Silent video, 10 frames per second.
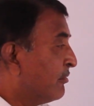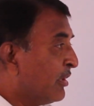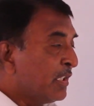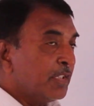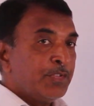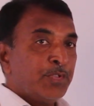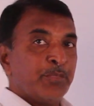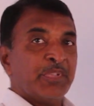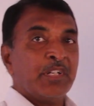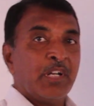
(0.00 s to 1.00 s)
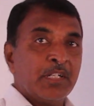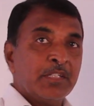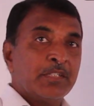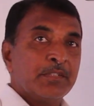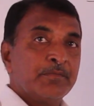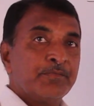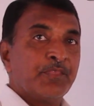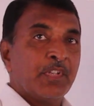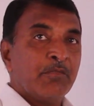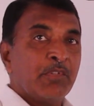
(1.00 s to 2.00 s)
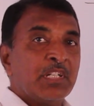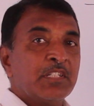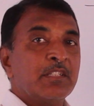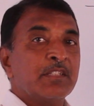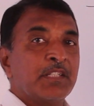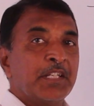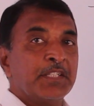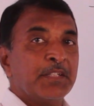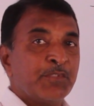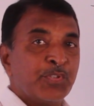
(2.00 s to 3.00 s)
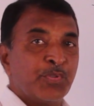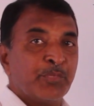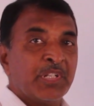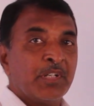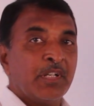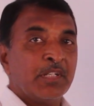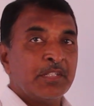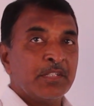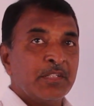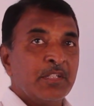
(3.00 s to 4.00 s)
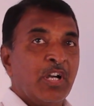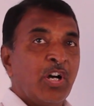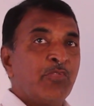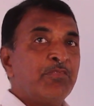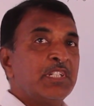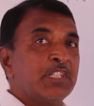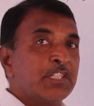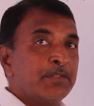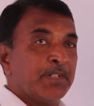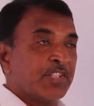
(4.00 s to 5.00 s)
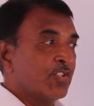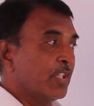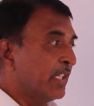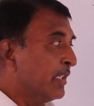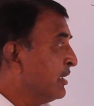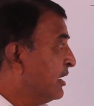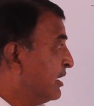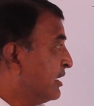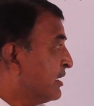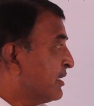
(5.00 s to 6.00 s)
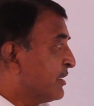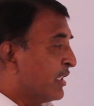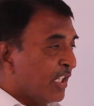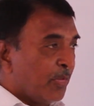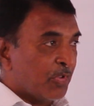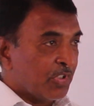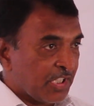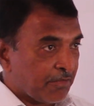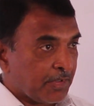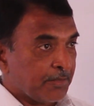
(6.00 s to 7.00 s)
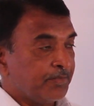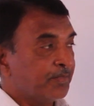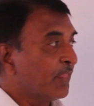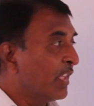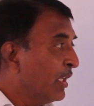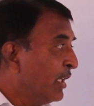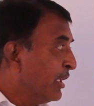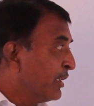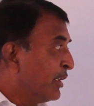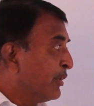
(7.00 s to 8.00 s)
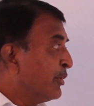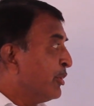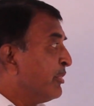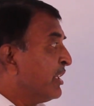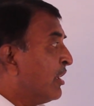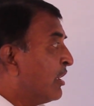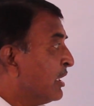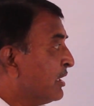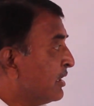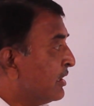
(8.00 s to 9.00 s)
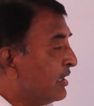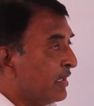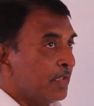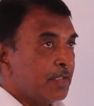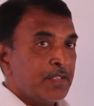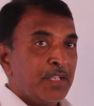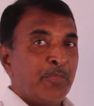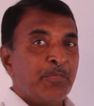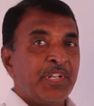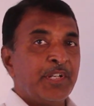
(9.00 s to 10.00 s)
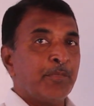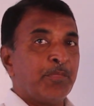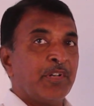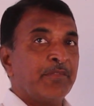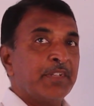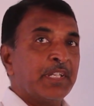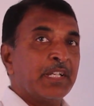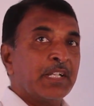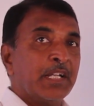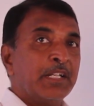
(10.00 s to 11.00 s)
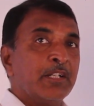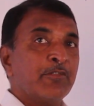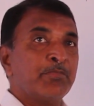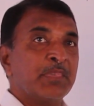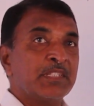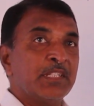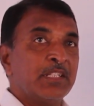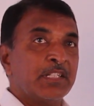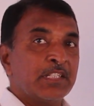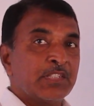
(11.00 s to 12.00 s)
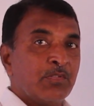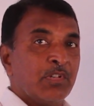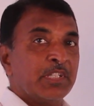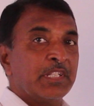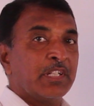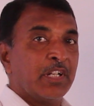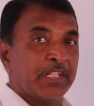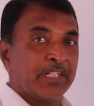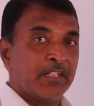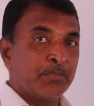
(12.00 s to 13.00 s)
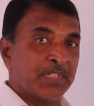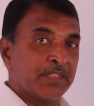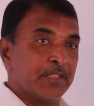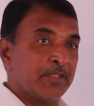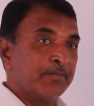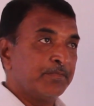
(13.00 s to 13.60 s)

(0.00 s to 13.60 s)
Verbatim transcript: What is human heart? What is the size of the human heart? How it is functioning? Let us study about that one. The human heart is made up of a kind of muscle that is called the cardiac muscle.